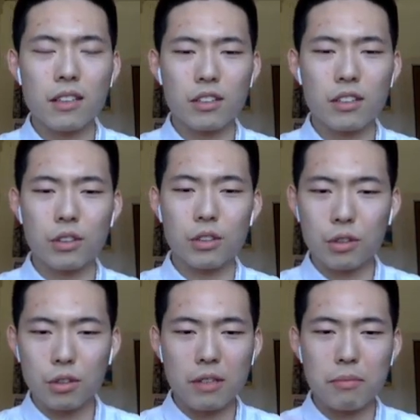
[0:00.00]
So, so
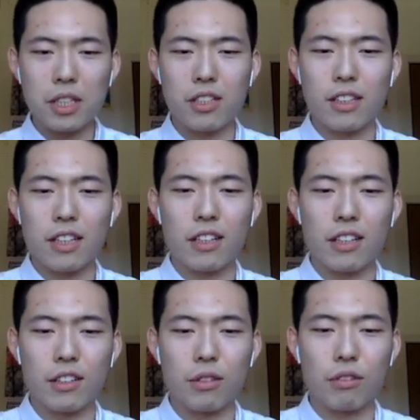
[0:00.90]
you did mention that
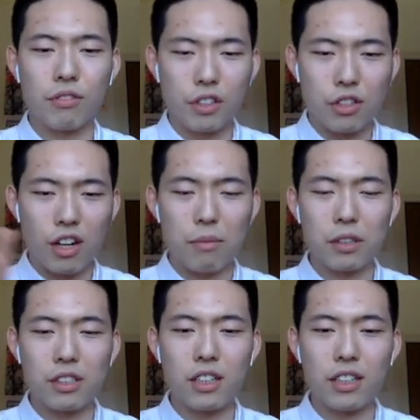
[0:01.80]
uh, your first job
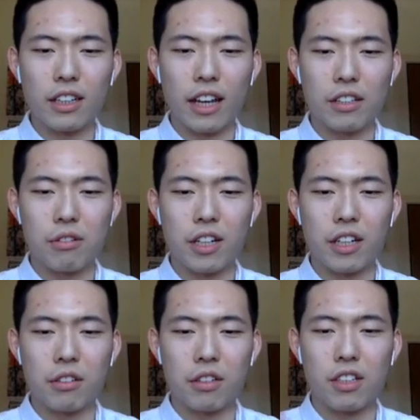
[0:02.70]
was studying
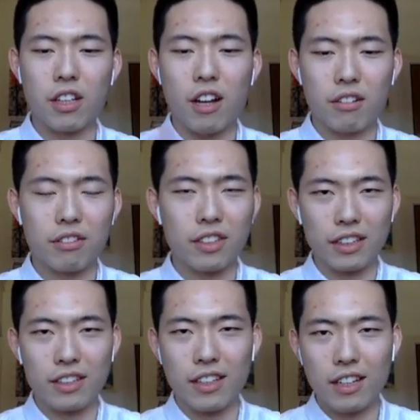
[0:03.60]
X-ray
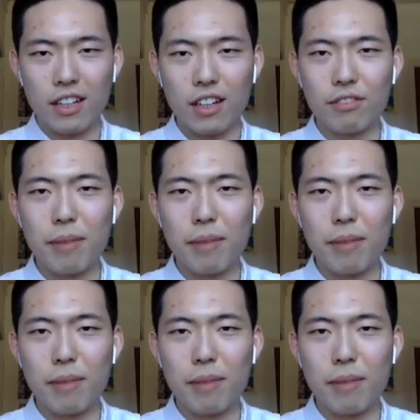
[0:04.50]
crystallography uh, of